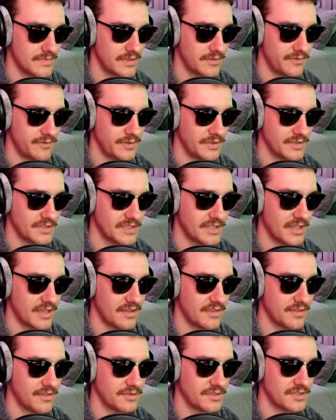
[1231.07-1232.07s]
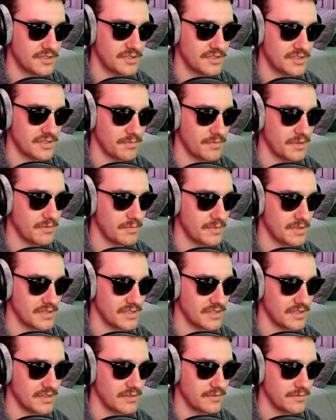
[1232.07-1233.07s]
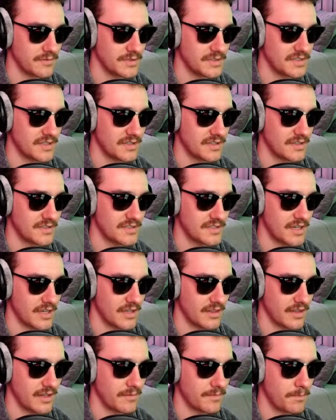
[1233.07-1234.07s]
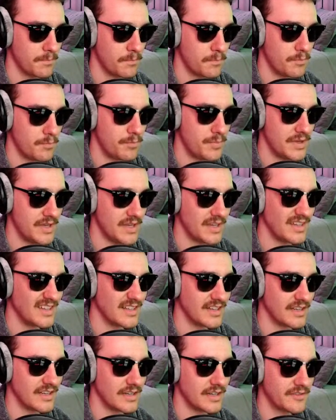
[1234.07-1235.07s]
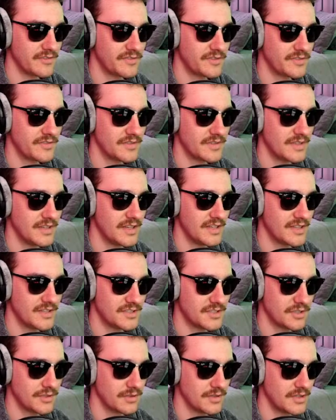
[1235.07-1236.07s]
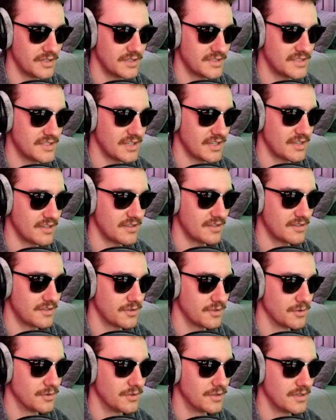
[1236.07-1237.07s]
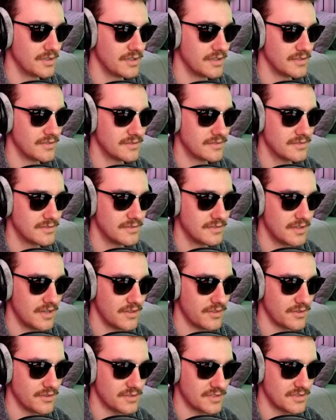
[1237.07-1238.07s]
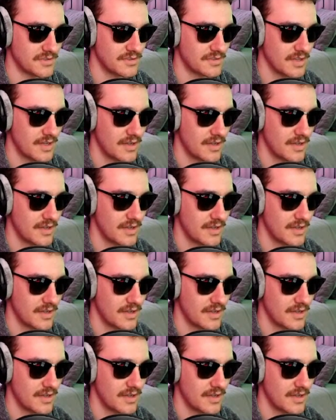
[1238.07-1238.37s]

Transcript: feels like there's just something missing. Feels like it's not like big enough. It is it's like cool, and there's